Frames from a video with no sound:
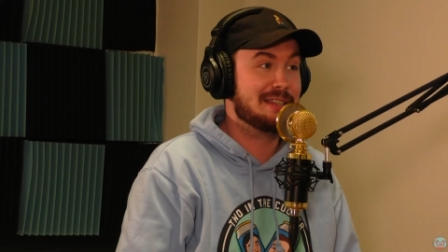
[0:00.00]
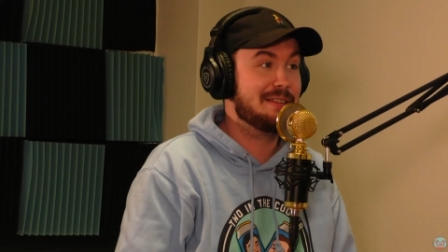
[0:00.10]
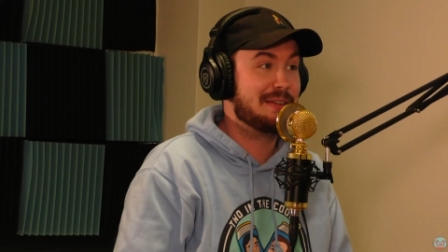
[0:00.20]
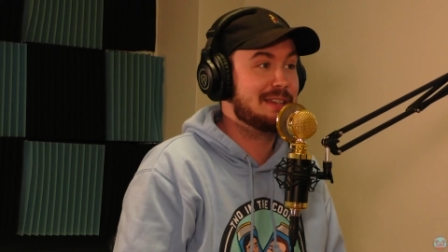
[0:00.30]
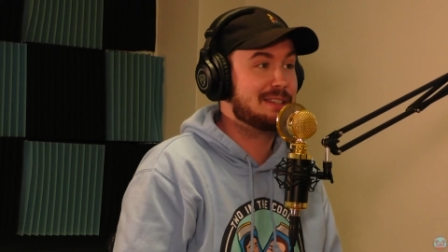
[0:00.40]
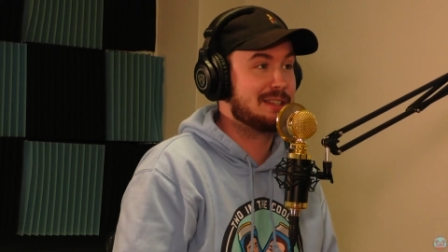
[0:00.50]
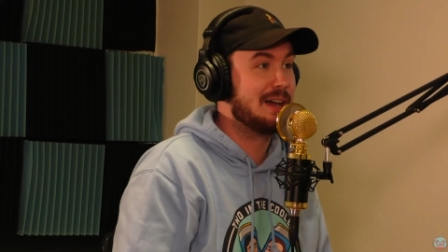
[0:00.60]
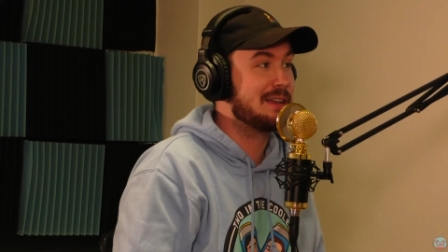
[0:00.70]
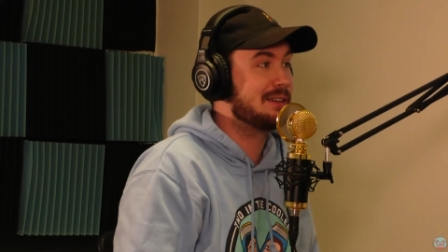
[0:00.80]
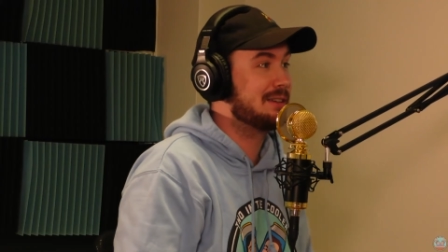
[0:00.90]
he's
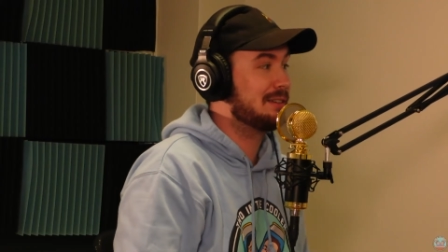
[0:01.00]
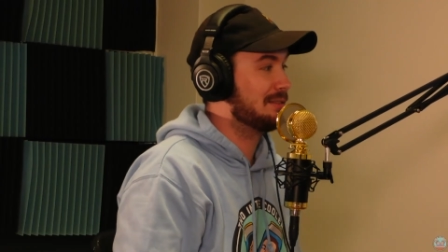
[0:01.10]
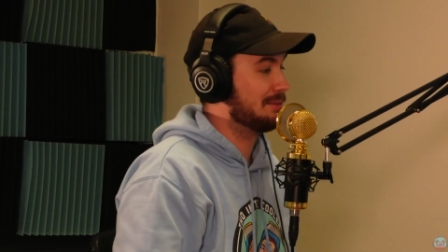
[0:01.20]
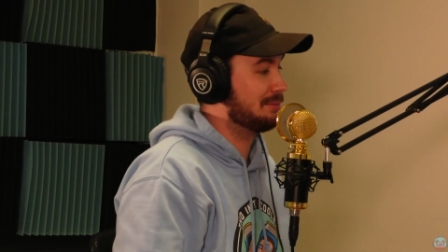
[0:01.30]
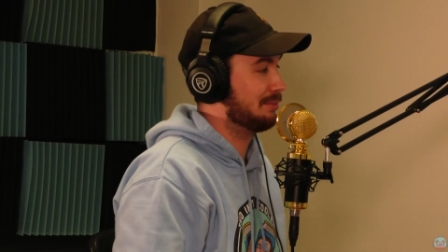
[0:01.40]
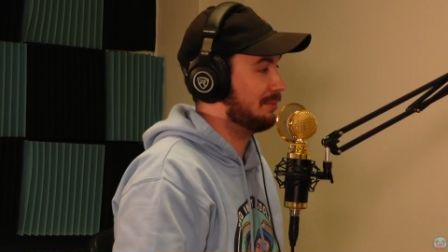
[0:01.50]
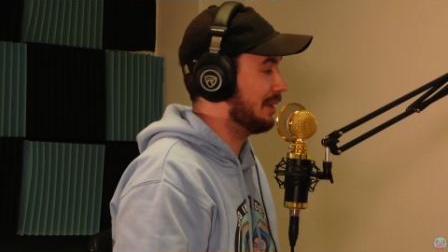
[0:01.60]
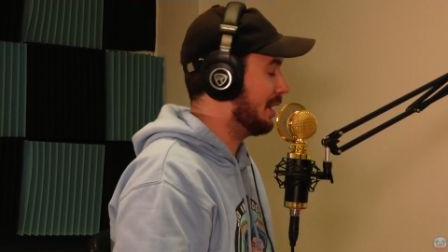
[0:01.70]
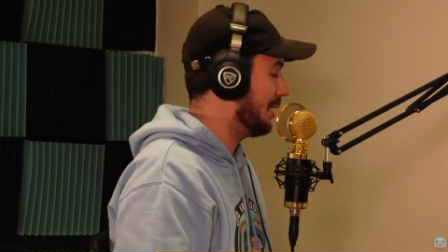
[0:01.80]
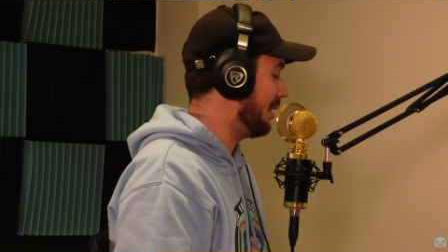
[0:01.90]
like,
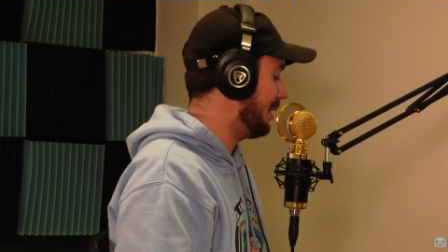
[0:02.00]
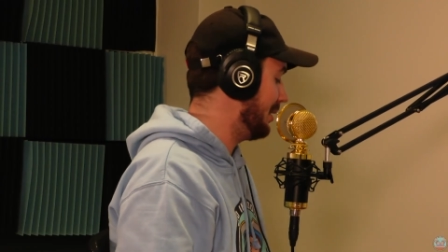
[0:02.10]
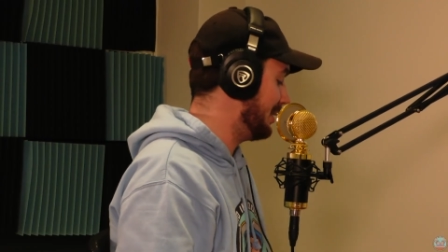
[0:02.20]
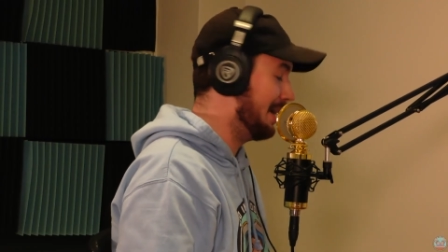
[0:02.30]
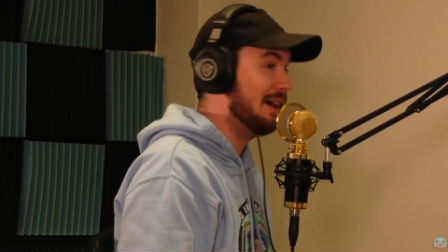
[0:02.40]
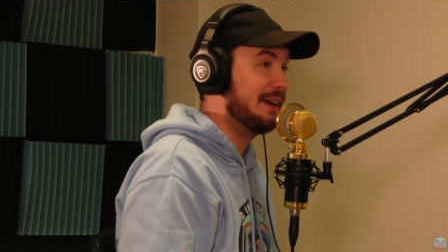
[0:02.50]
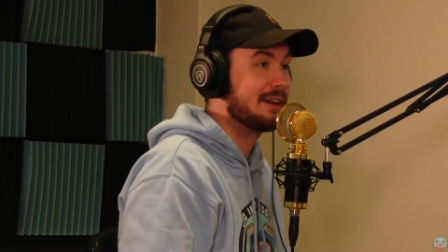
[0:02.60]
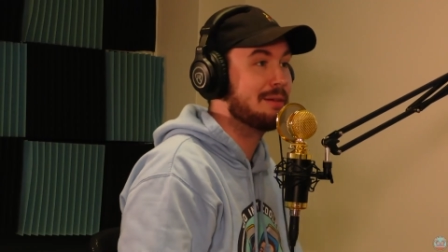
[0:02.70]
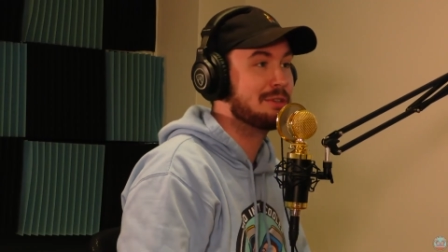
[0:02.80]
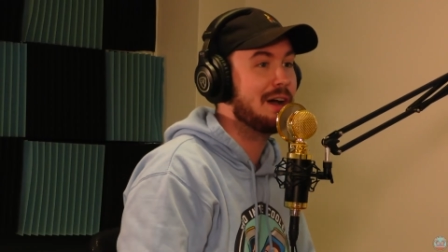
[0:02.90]
it
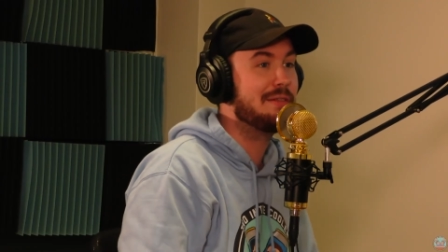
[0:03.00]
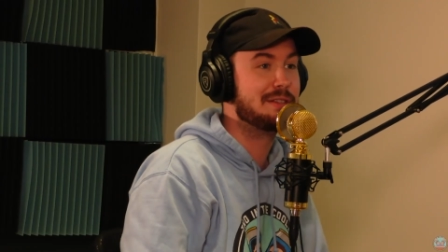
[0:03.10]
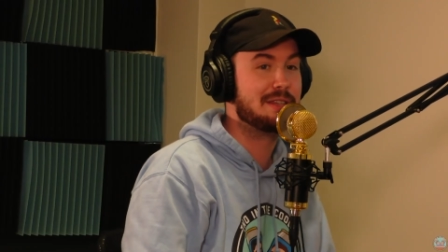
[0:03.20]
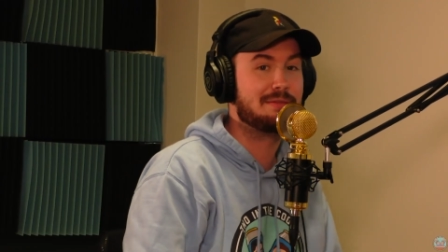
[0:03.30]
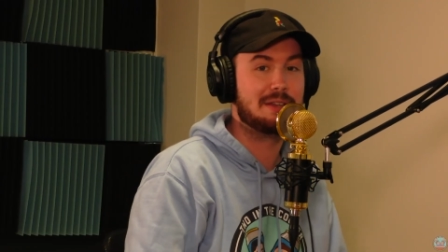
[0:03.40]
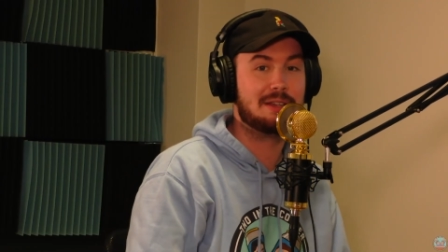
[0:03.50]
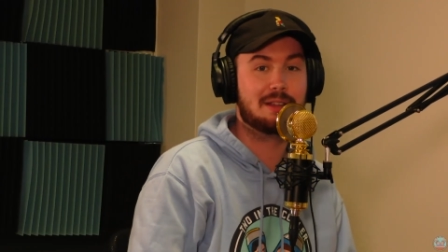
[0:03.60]
comes off as if he. Like,